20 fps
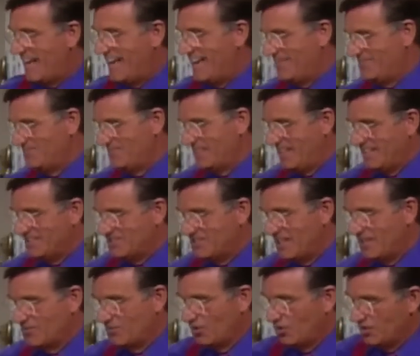
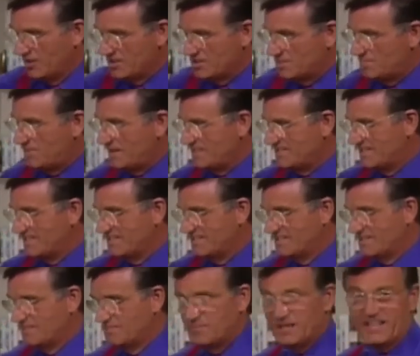instead of all these
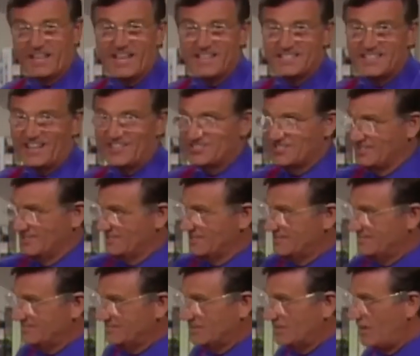pieces and being 8 ounces.
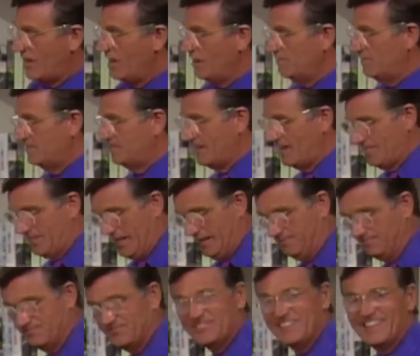So I hope I've done
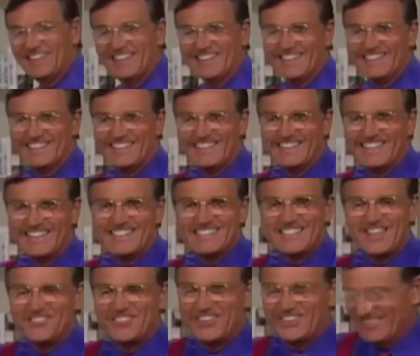that.
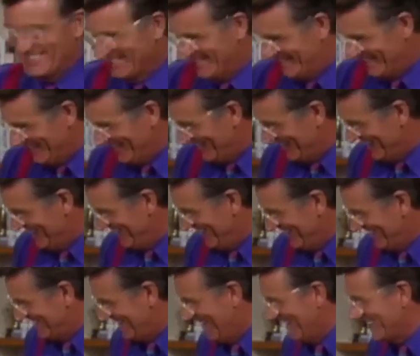Let's have a look and see what it
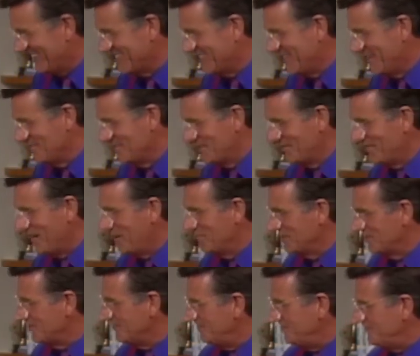looks like in terms of
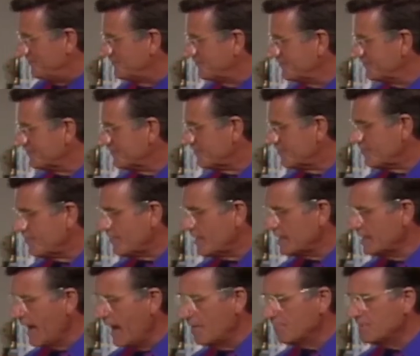numbers.
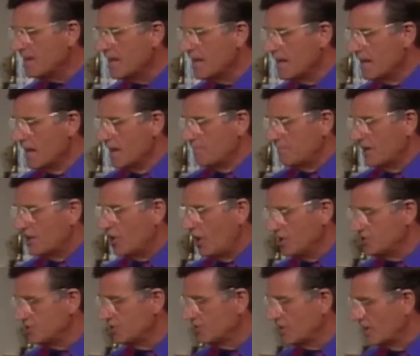Now,
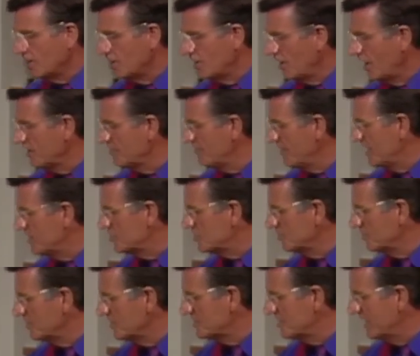because you've got a lot of
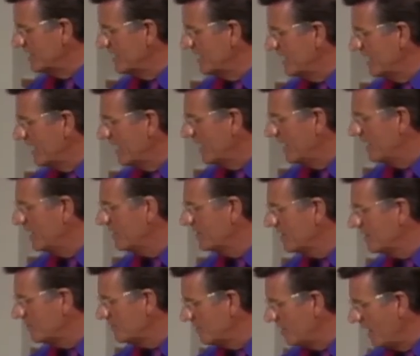vegetables in here,
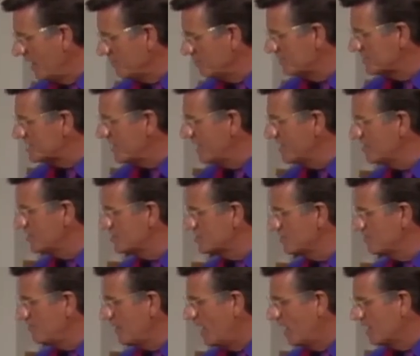and
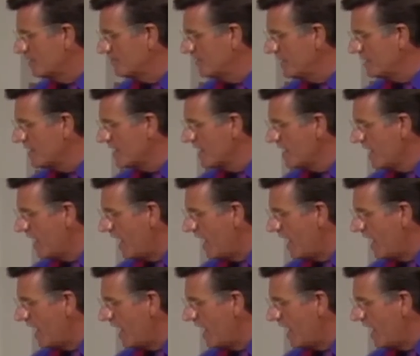potatoes are part of it,